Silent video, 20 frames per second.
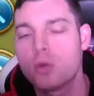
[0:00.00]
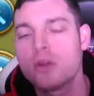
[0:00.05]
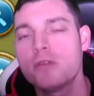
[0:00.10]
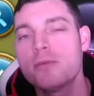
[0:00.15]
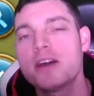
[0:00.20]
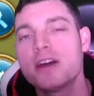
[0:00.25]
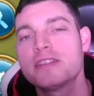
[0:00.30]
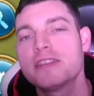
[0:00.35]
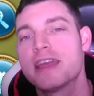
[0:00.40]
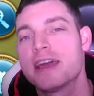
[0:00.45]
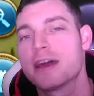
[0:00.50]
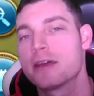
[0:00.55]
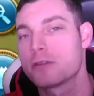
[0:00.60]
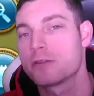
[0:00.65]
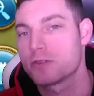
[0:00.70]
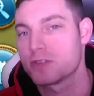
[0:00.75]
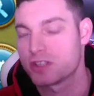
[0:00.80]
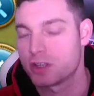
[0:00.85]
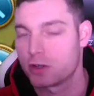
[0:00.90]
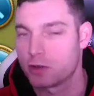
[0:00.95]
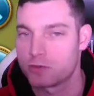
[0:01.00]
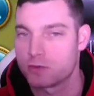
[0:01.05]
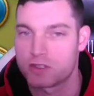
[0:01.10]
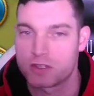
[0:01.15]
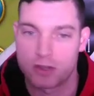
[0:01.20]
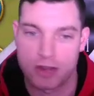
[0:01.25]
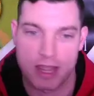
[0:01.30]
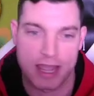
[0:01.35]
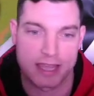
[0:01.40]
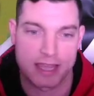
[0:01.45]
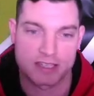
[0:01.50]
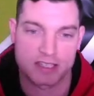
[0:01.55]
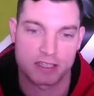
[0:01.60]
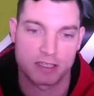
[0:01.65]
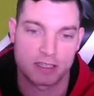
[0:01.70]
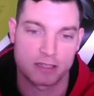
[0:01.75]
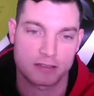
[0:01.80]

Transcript: about the other zones you're asking?